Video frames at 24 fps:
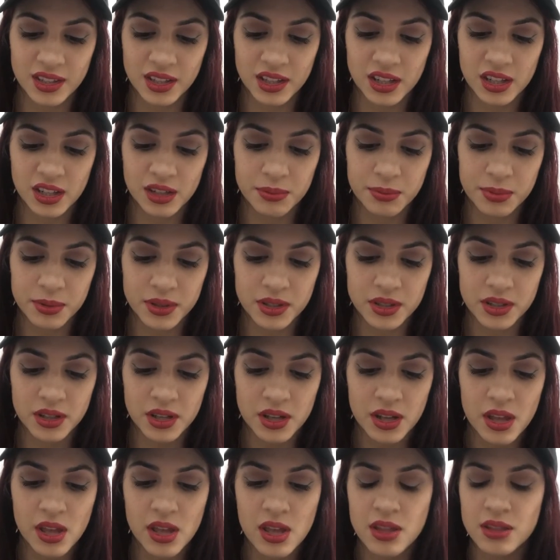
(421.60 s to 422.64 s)
thick, but
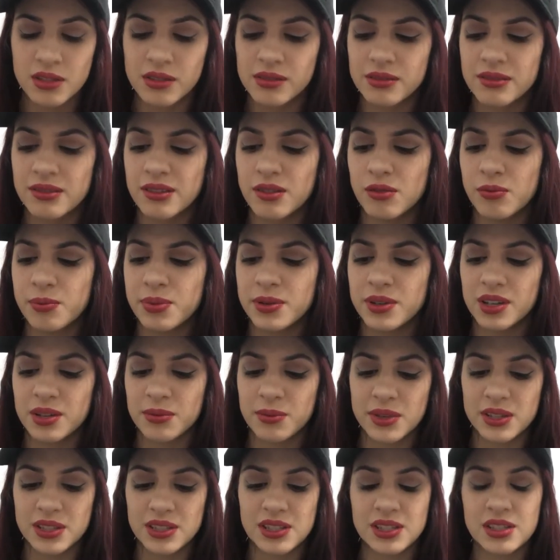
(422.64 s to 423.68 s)
they're so
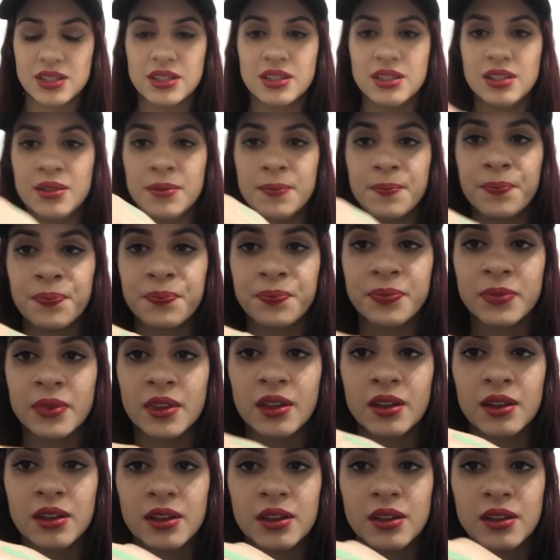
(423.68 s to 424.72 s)
pigmented,
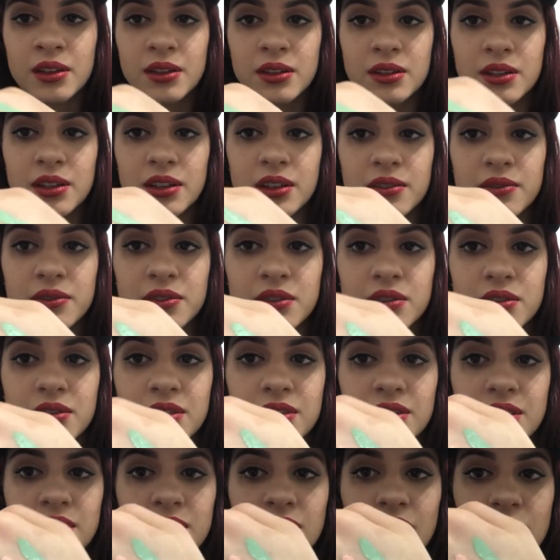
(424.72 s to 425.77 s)
can
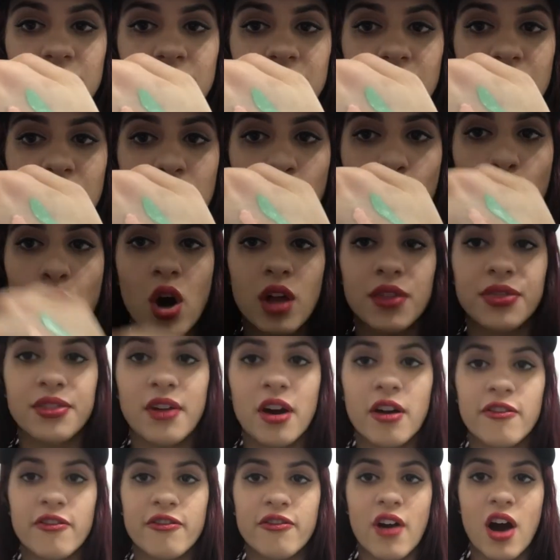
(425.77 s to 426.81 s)
see that, it's like, what the
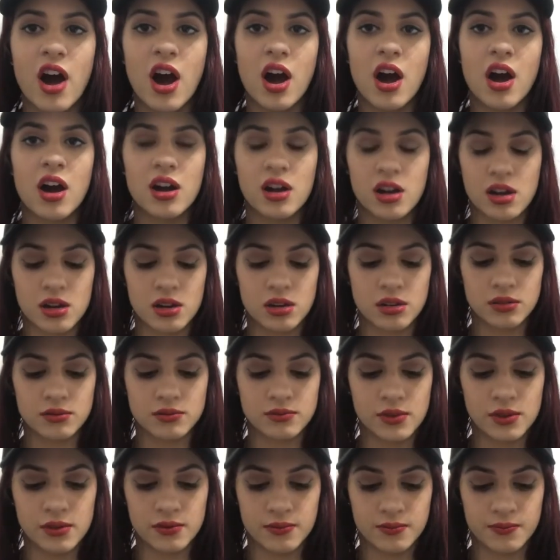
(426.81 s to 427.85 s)
fuck,
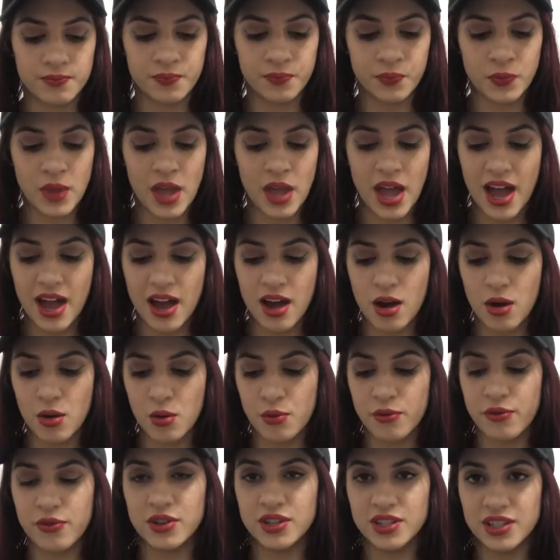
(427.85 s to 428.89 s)
how,
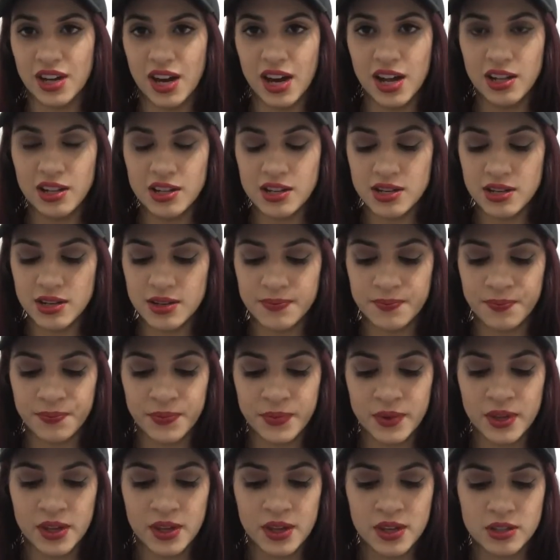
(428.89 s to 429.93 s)
for $1?
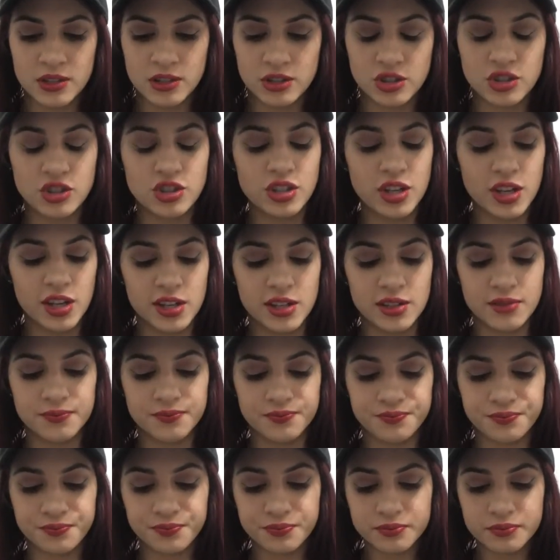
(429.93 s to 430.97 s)
Shit.
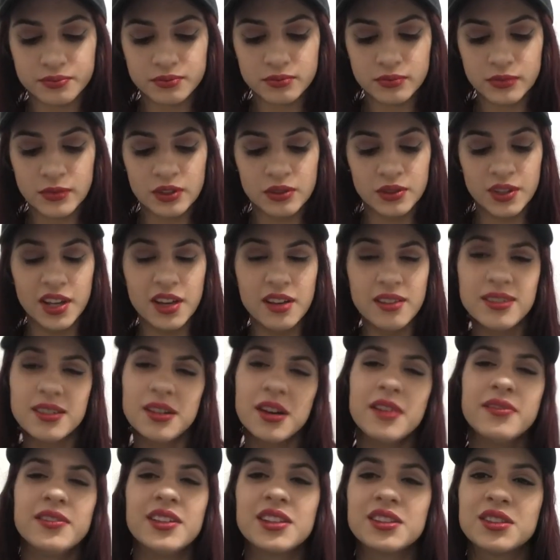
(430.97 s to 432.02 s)
They also
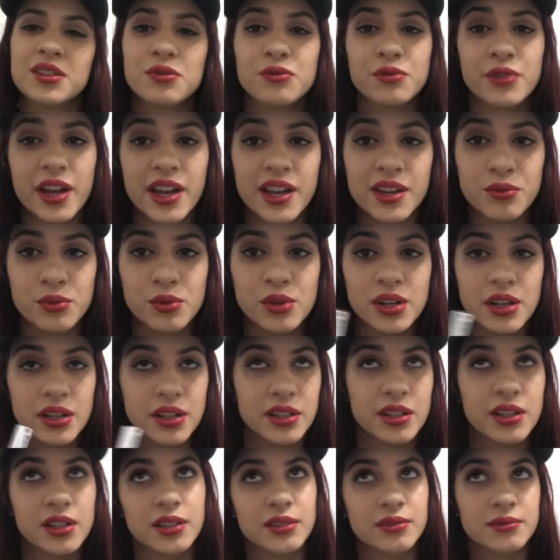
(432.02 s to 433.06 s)
have like the red
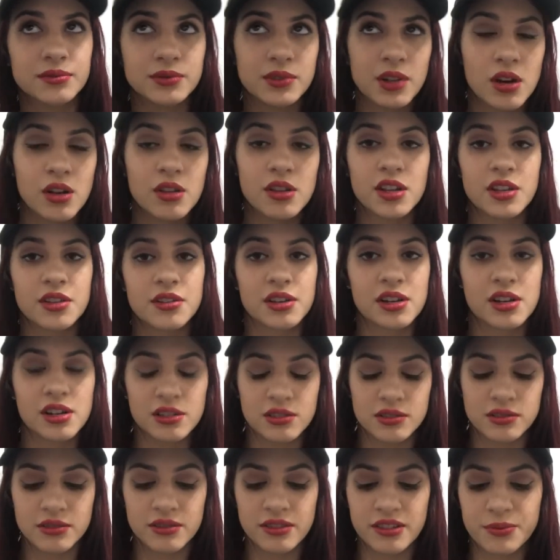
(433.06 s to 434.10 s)
one and all the other
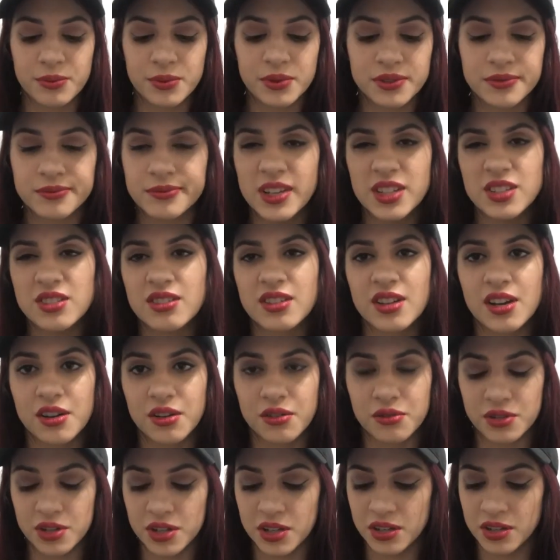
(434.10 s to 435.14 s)
colors, but I just got
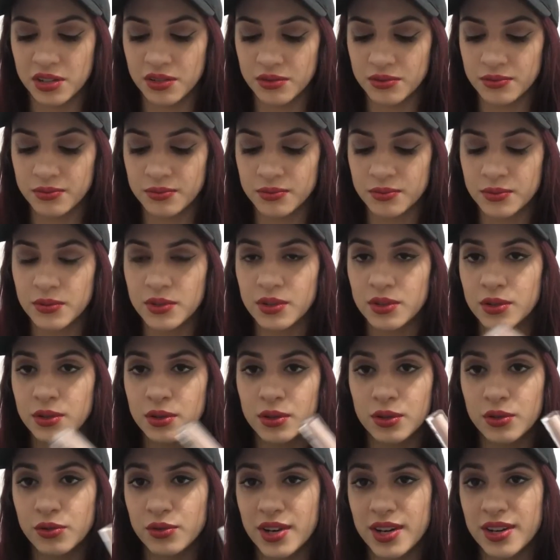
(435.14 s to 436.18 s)
green and
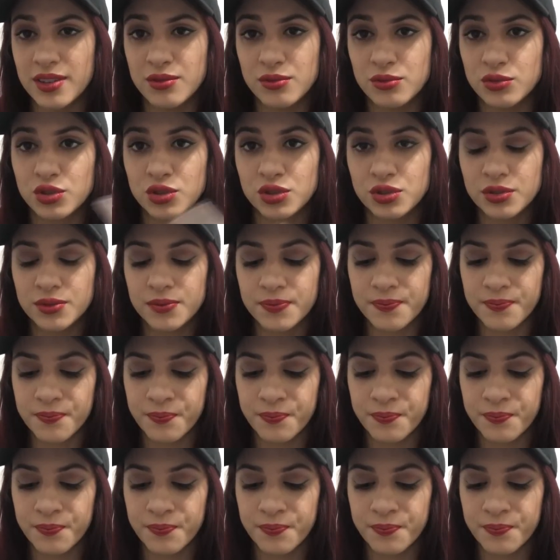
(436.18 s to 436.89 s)
neutral.